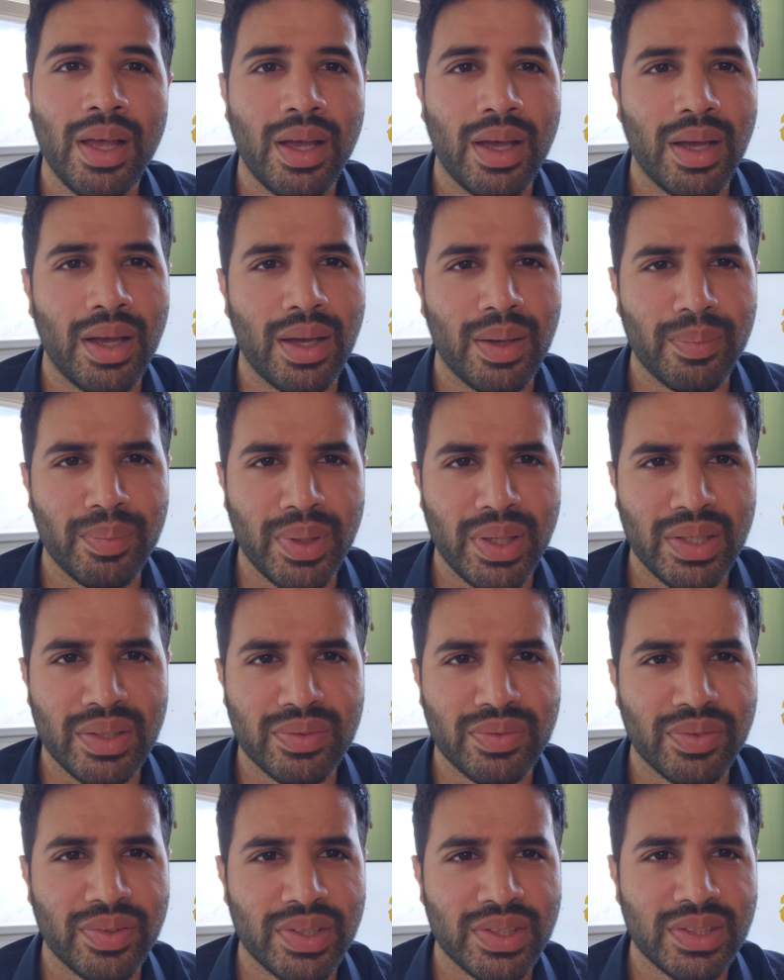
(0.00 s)
In his
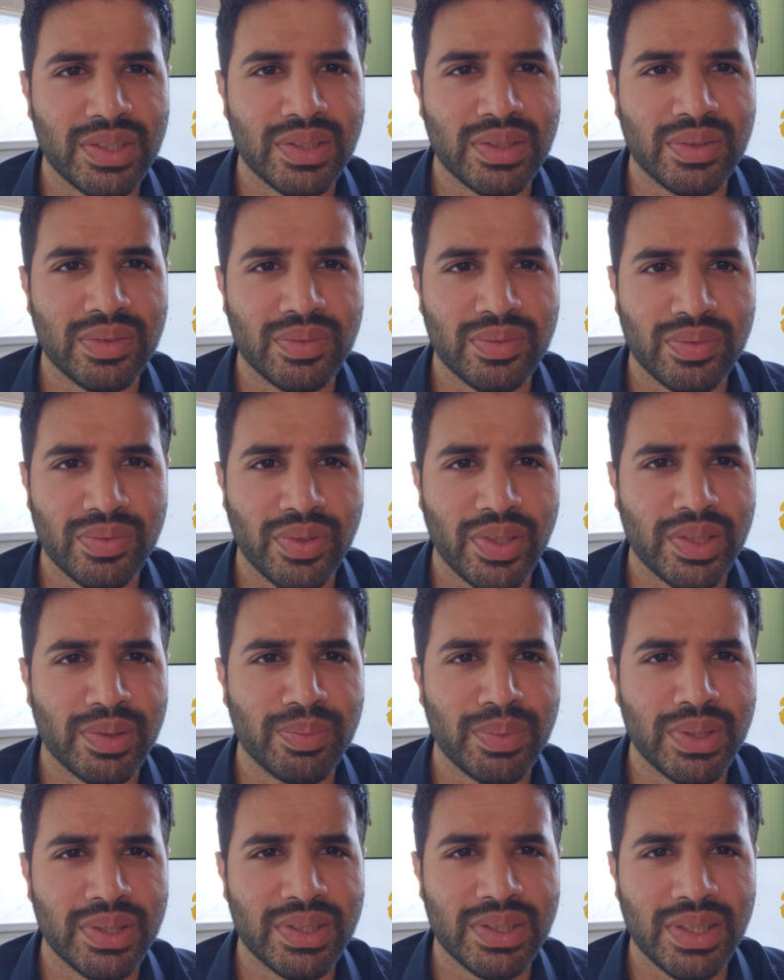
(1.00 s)
first
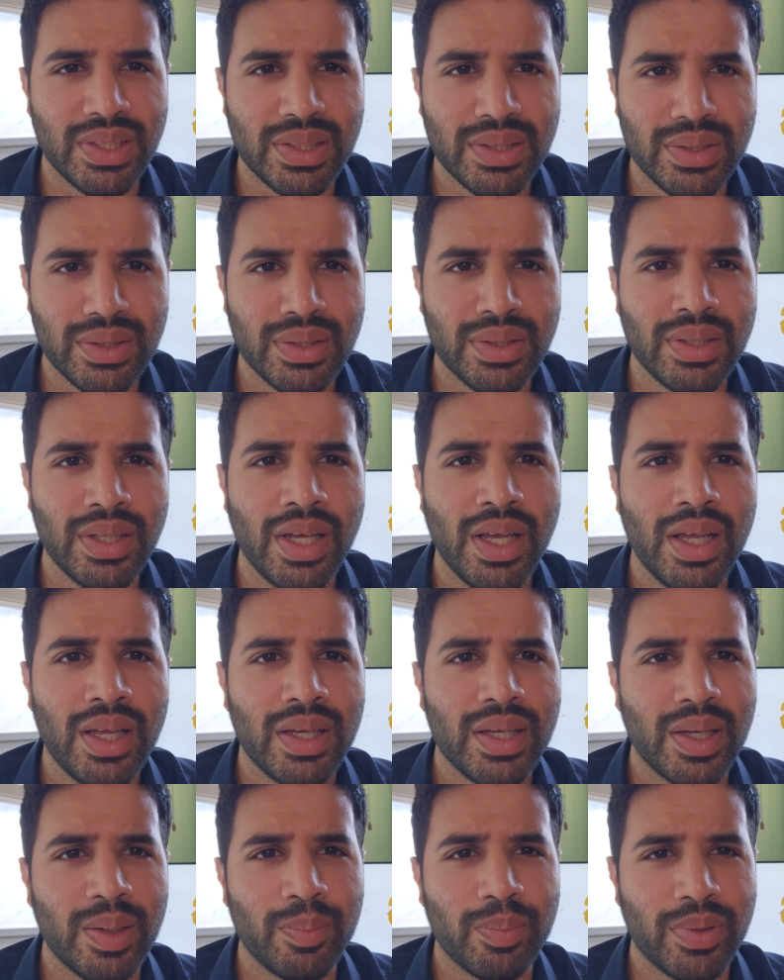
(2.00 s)
freshman season,
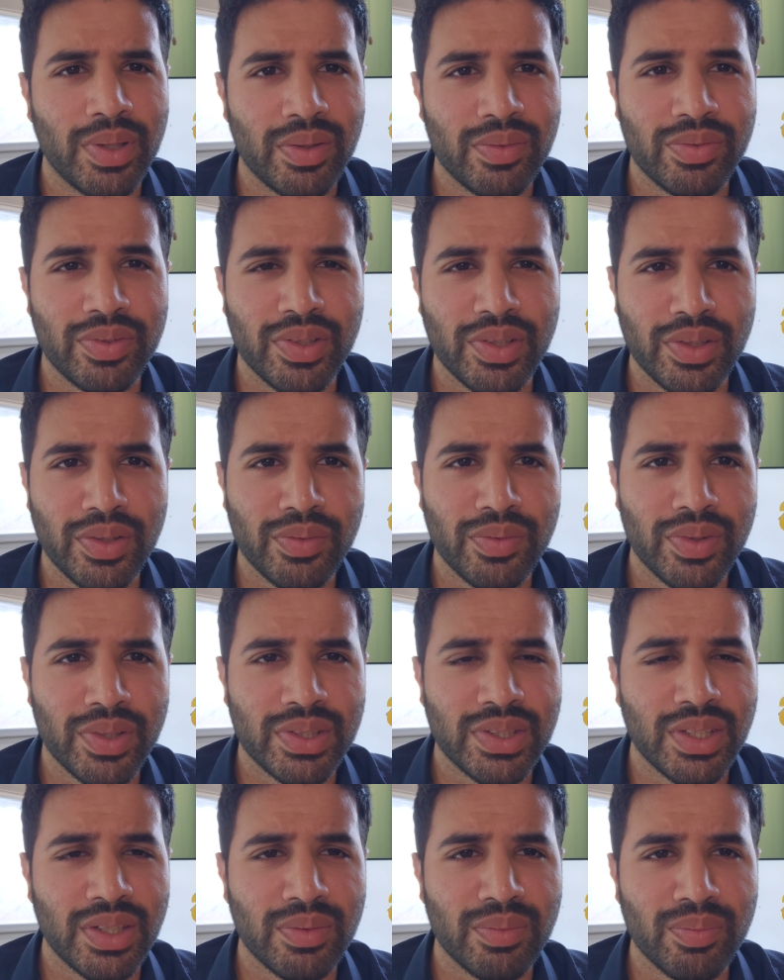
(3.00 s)
he played for the
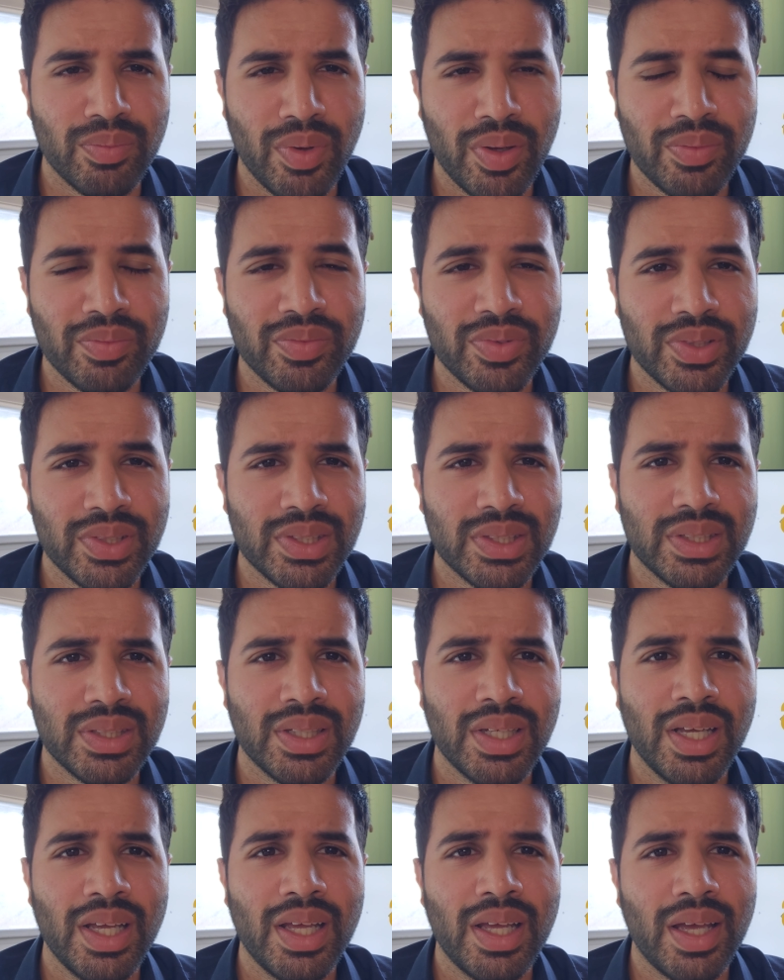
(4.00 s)
University of Memphis,
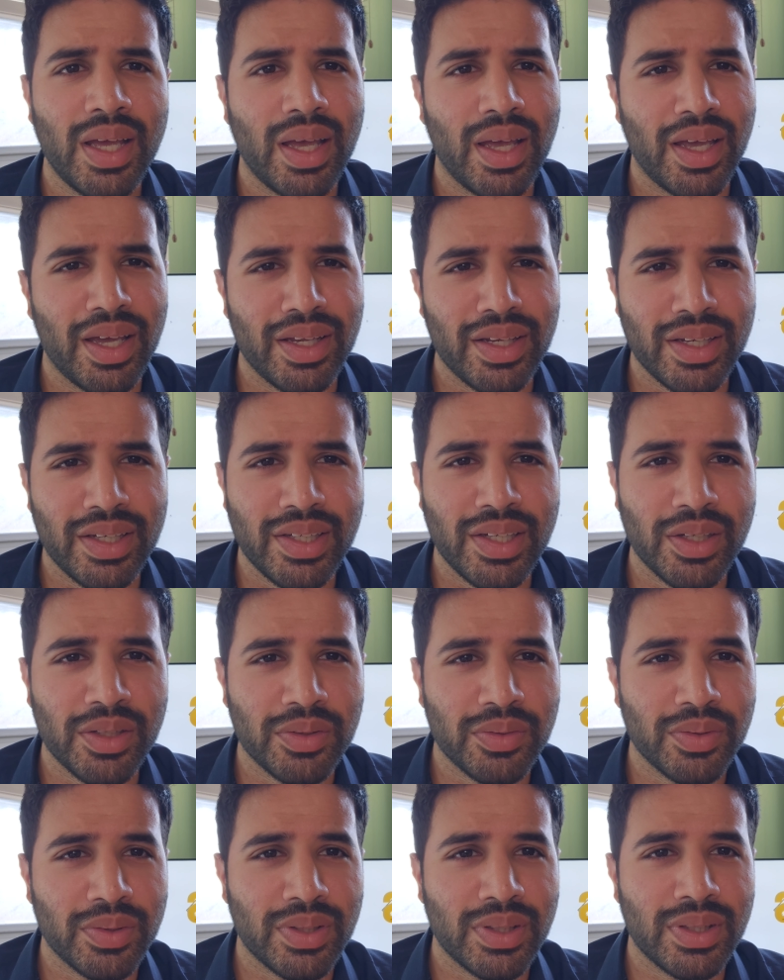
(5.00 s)
and he
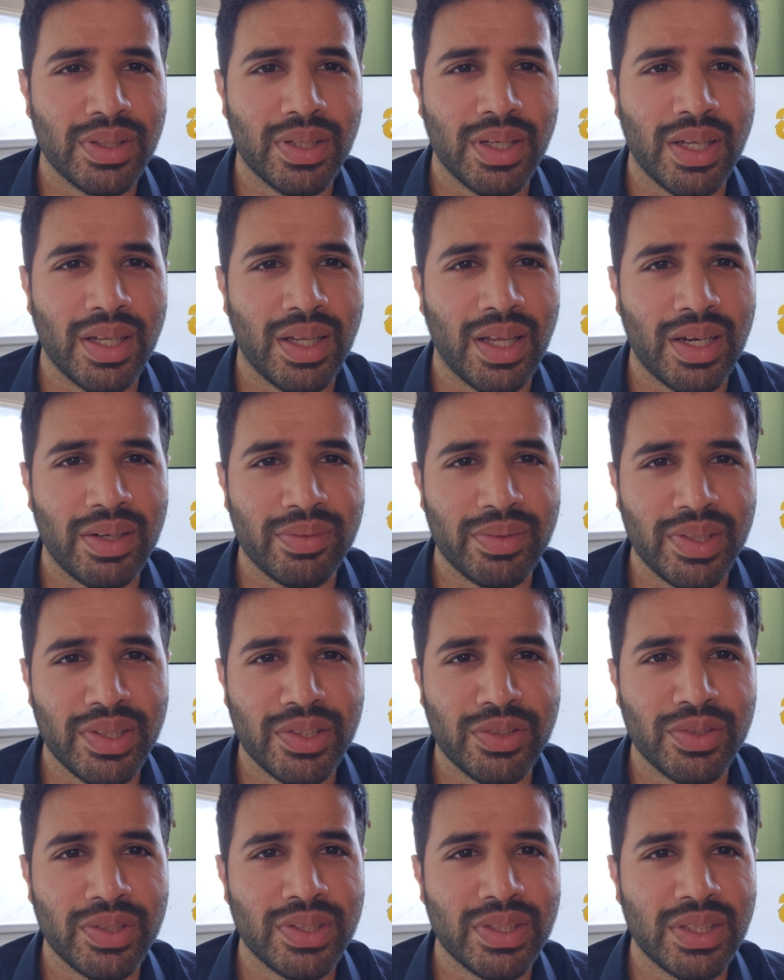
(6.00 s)
dealt with a lot of
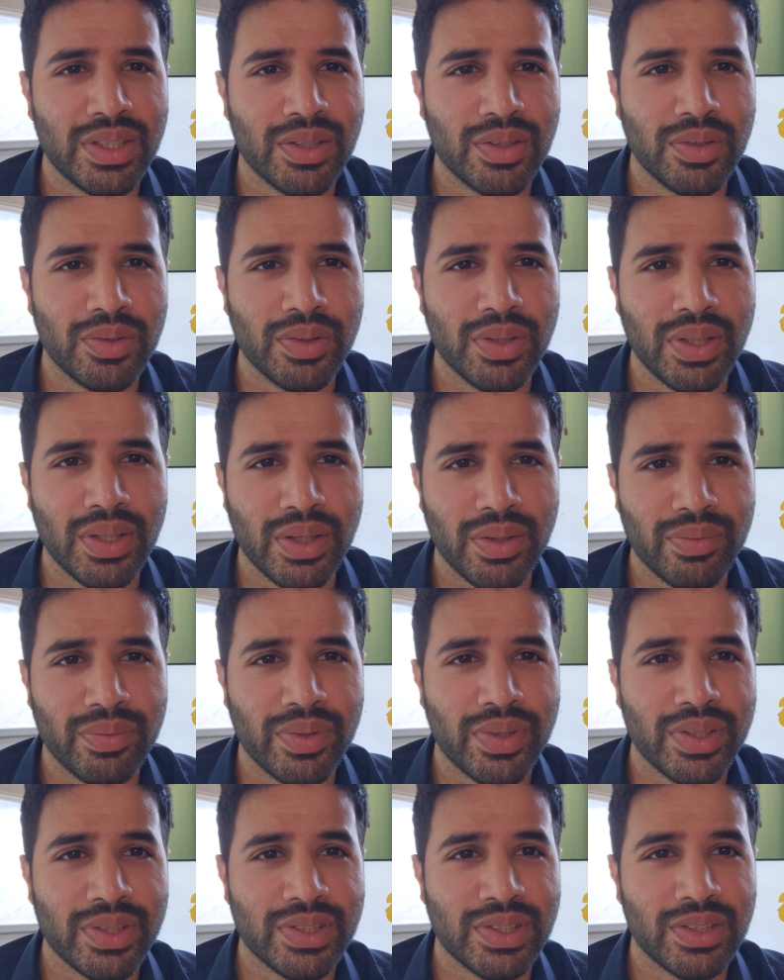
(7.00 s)
injuries, including a
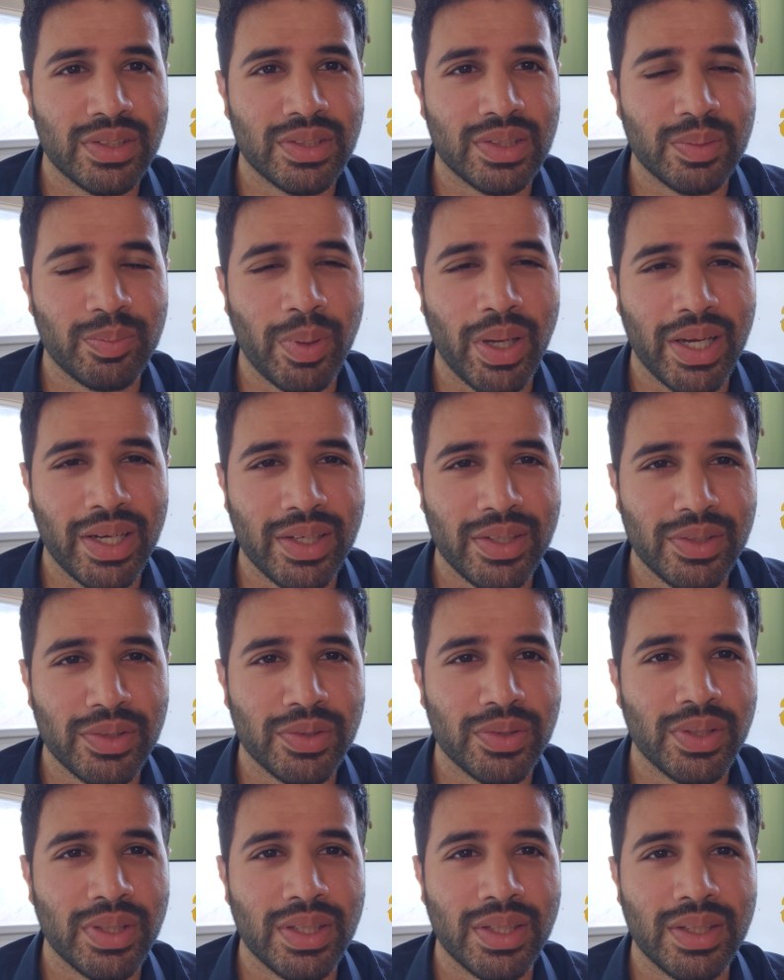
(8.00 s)
very serious back
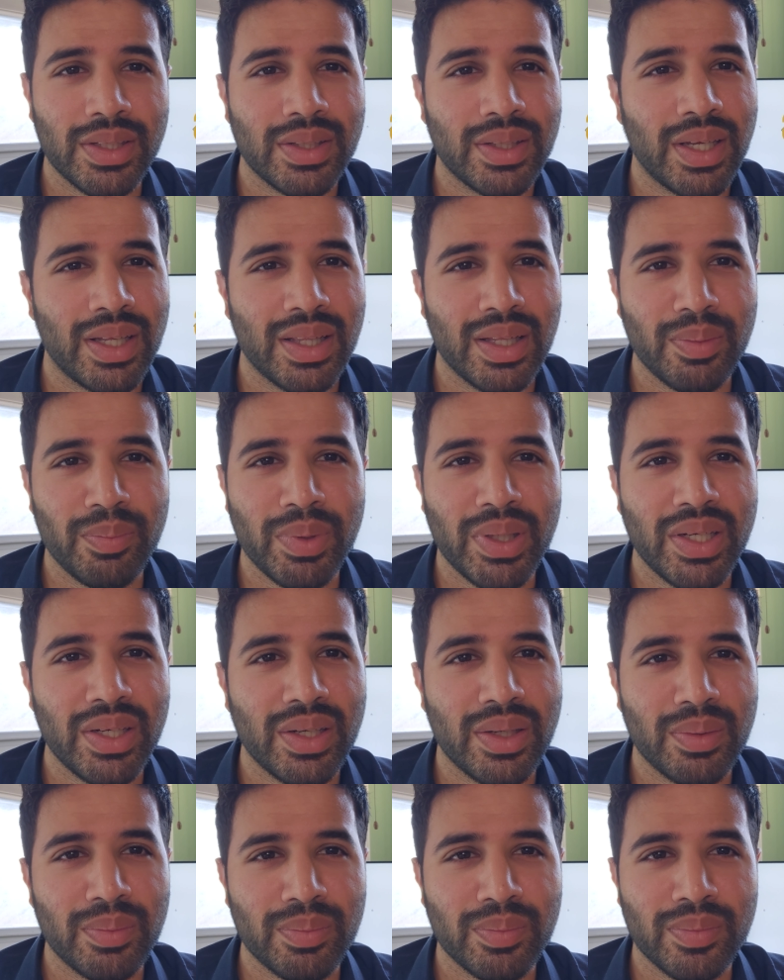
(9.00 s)
injury that limited
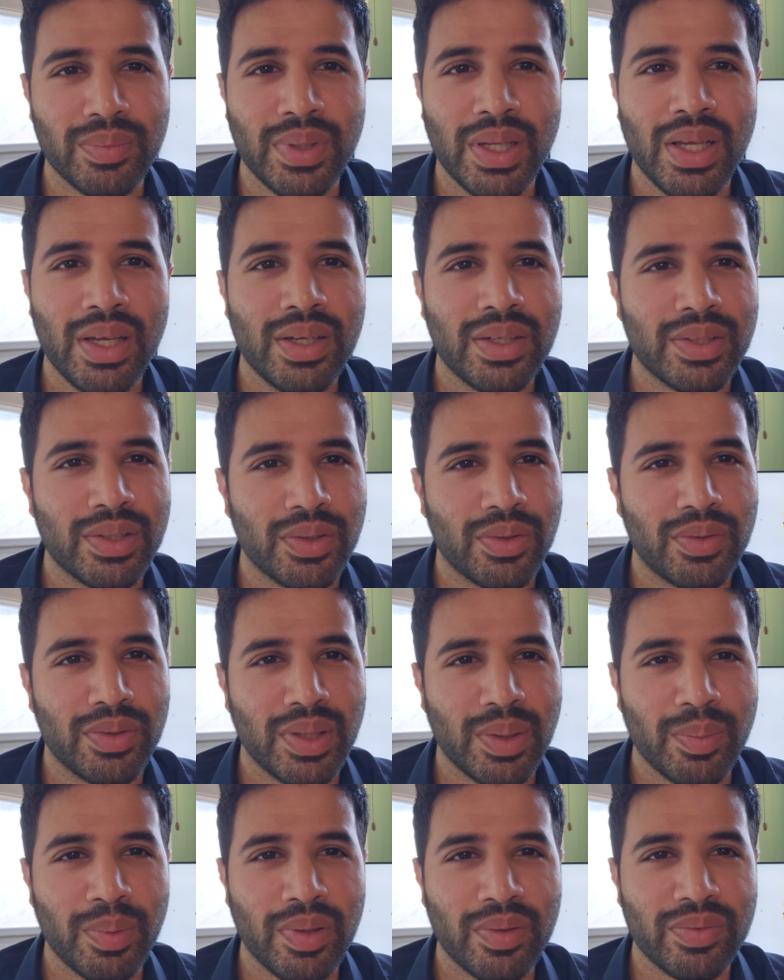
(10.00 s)
him to
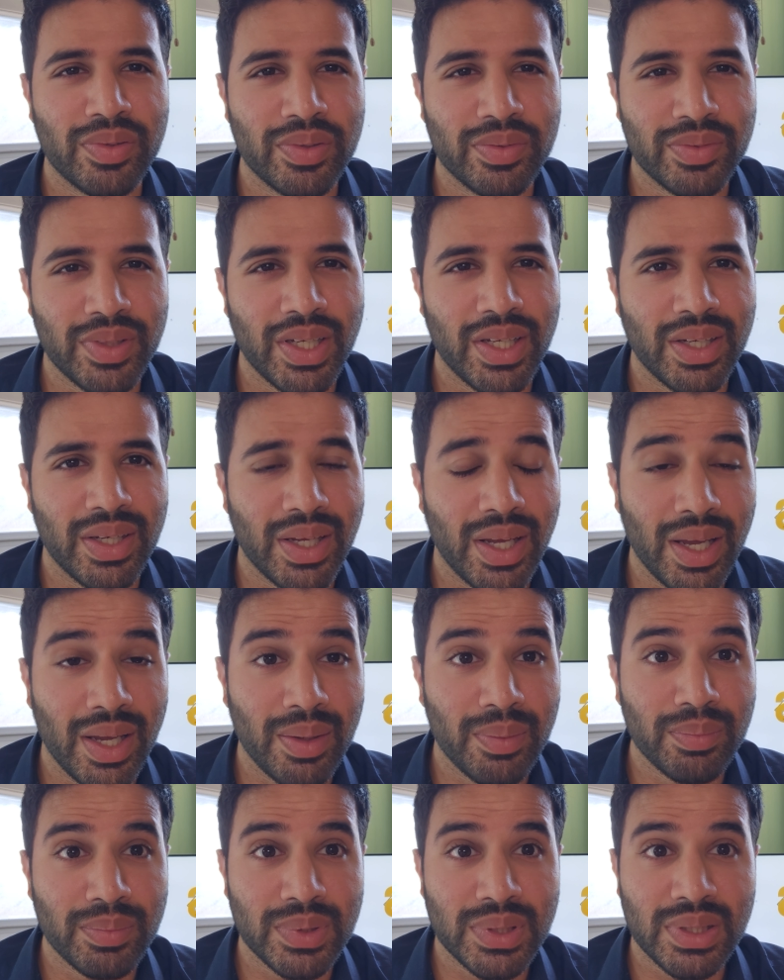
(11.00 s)
only about 15
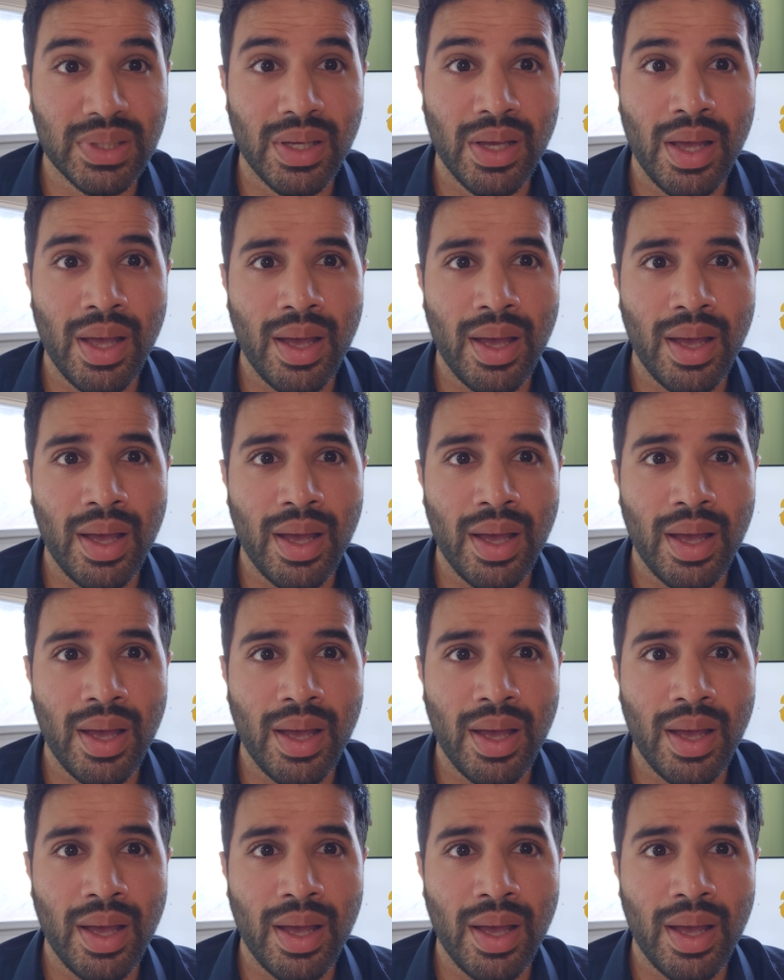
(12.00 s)
games.